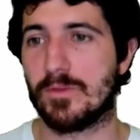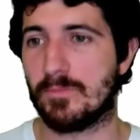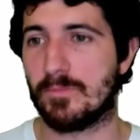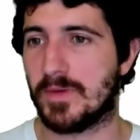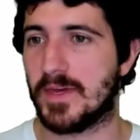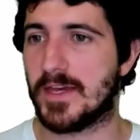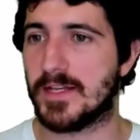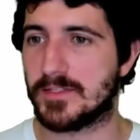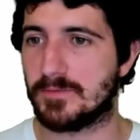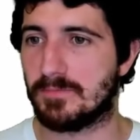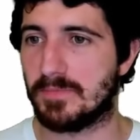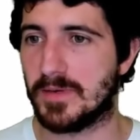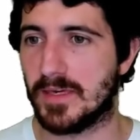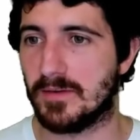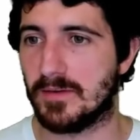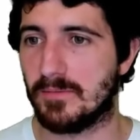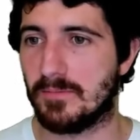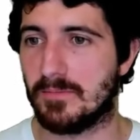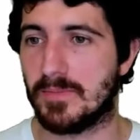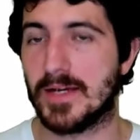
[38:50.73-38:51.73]
with
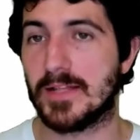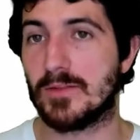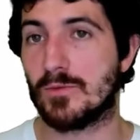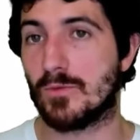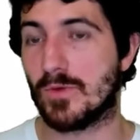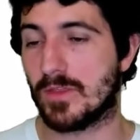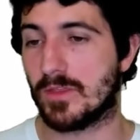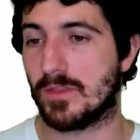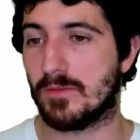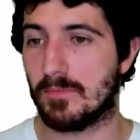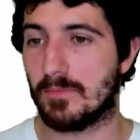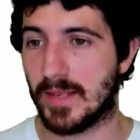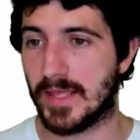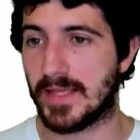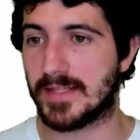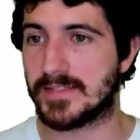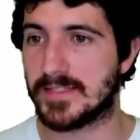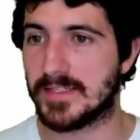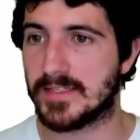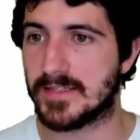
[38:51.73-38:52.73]
PHP, but with
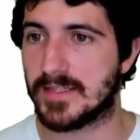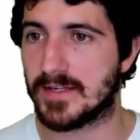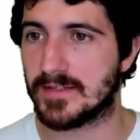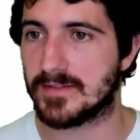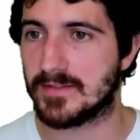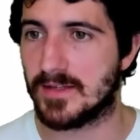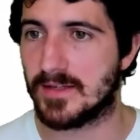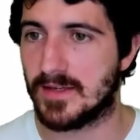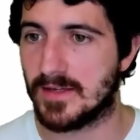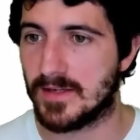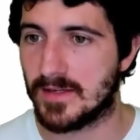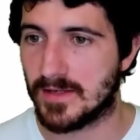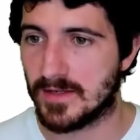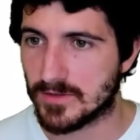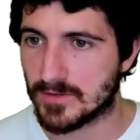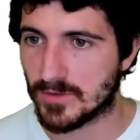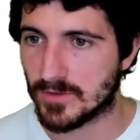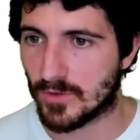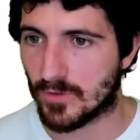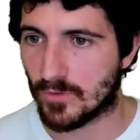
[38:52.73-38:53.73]
blade syntax.
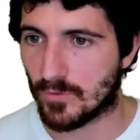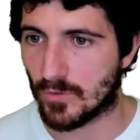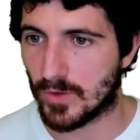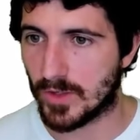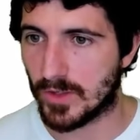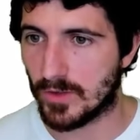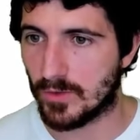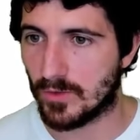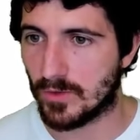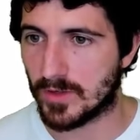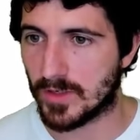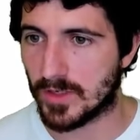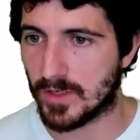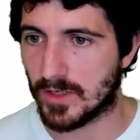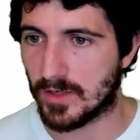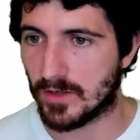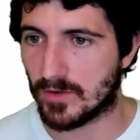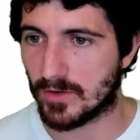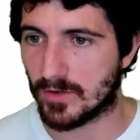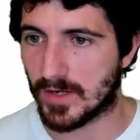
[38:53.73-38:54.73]
So if we look
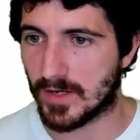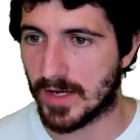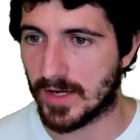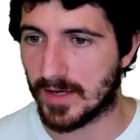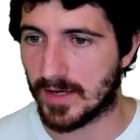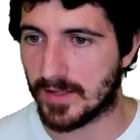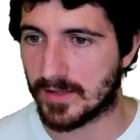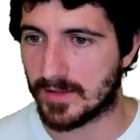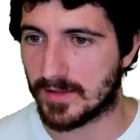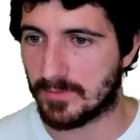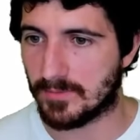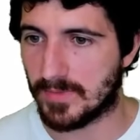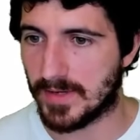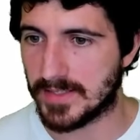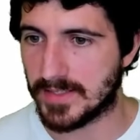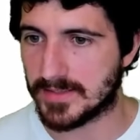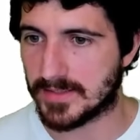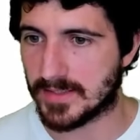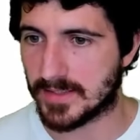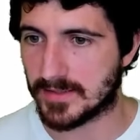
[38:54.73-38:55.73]
here at the
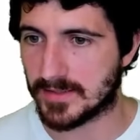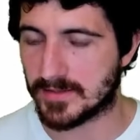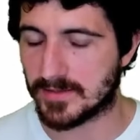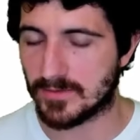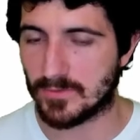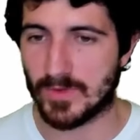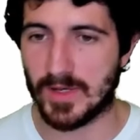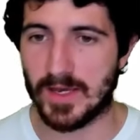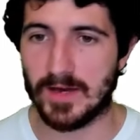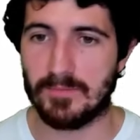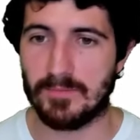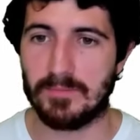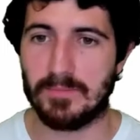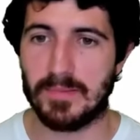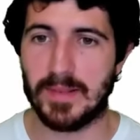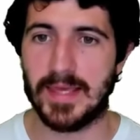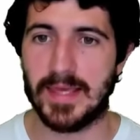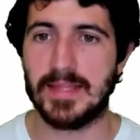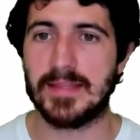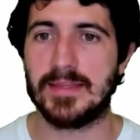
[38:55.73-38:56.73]
basics, we have
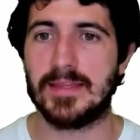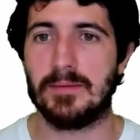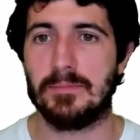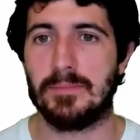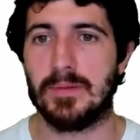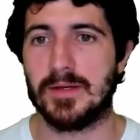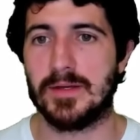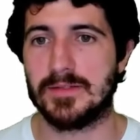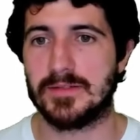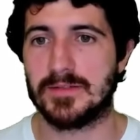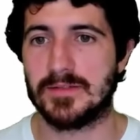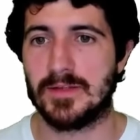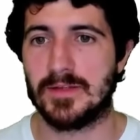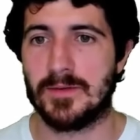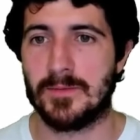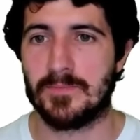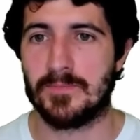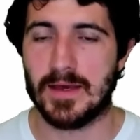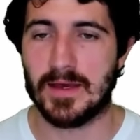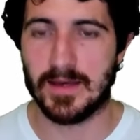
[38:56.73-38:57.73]
blade templates.
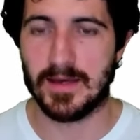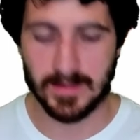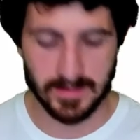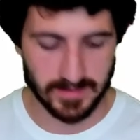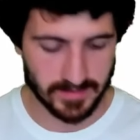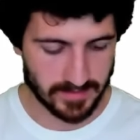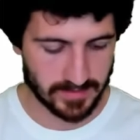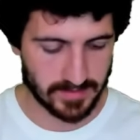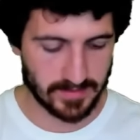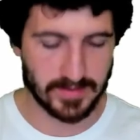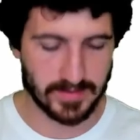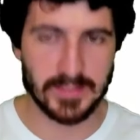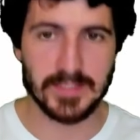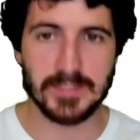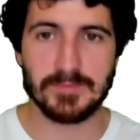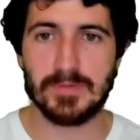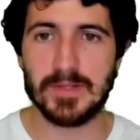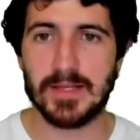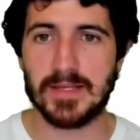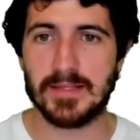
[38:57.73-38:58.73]
And
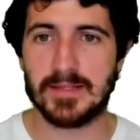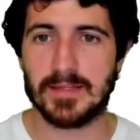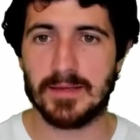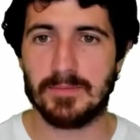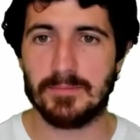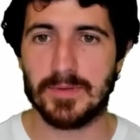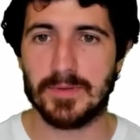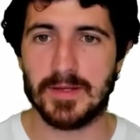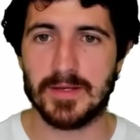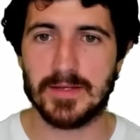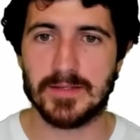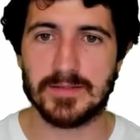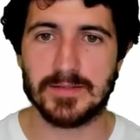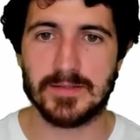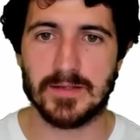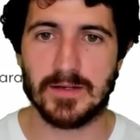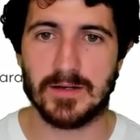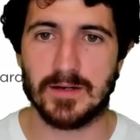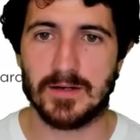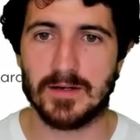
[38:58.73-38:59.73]
these blade
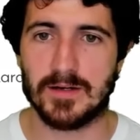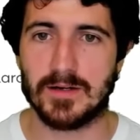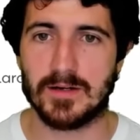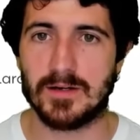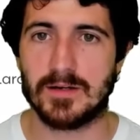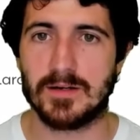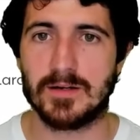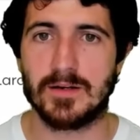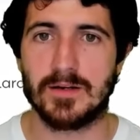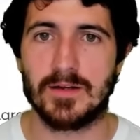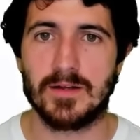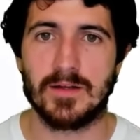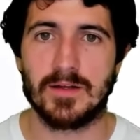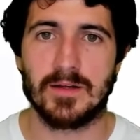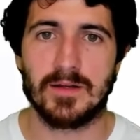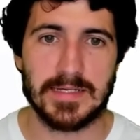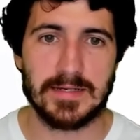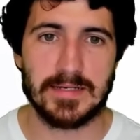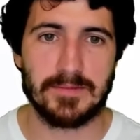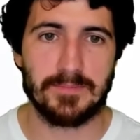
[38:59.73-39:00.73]
templates are
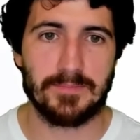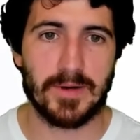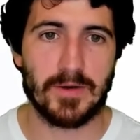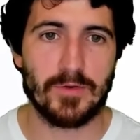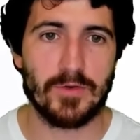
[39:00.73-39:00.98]
a